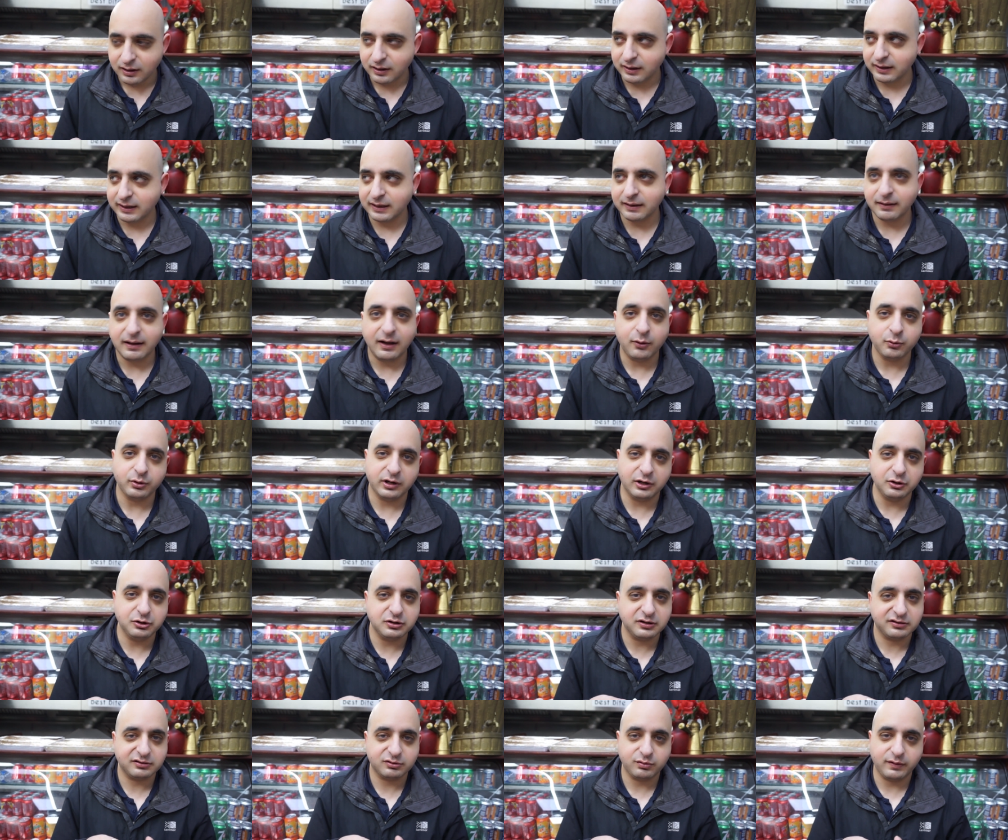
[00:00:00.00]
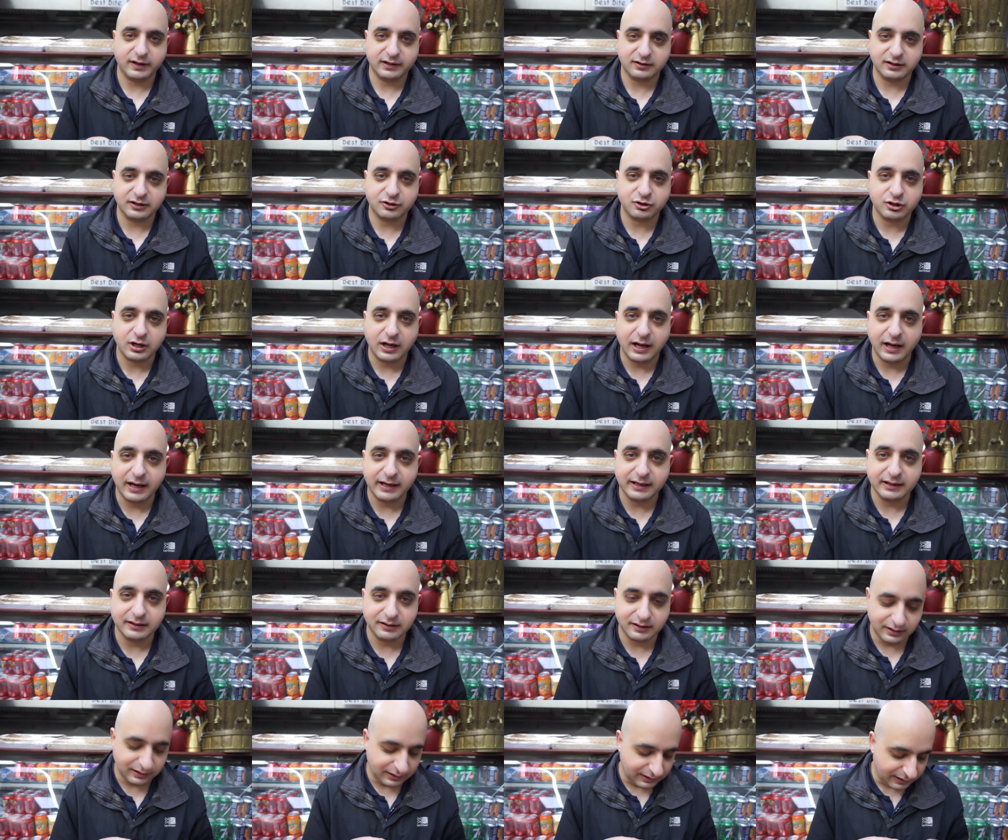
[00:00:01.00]
Uh, I'll now just quickly try
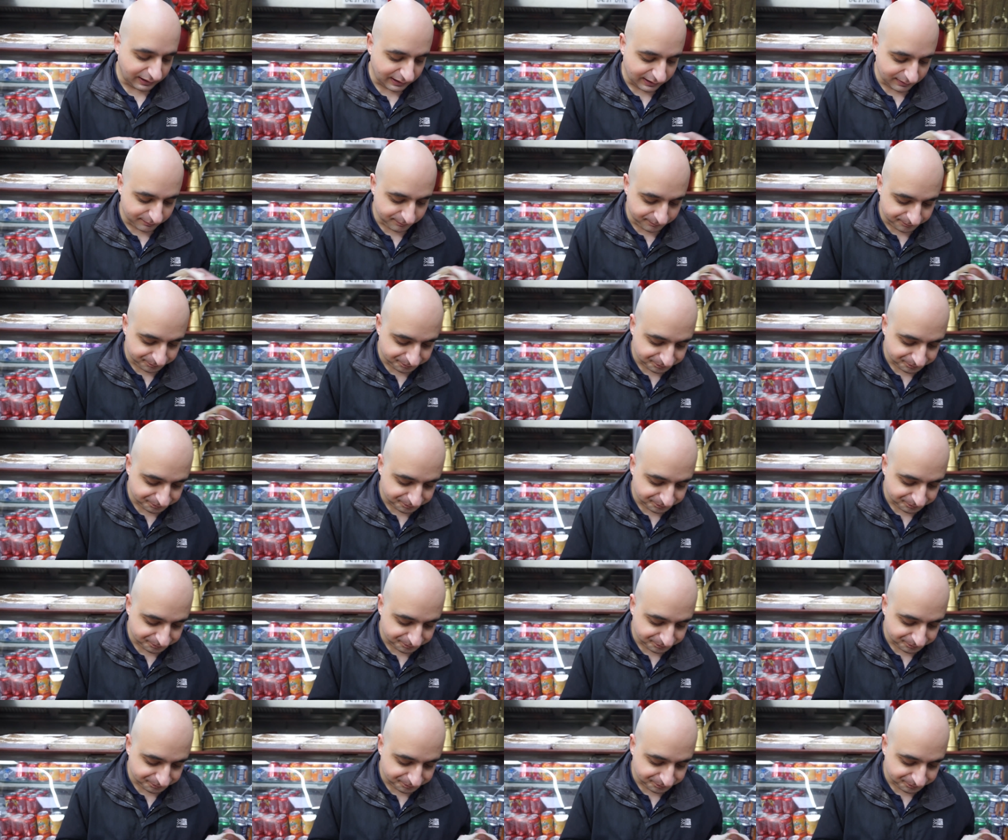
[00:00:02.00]
the lamb.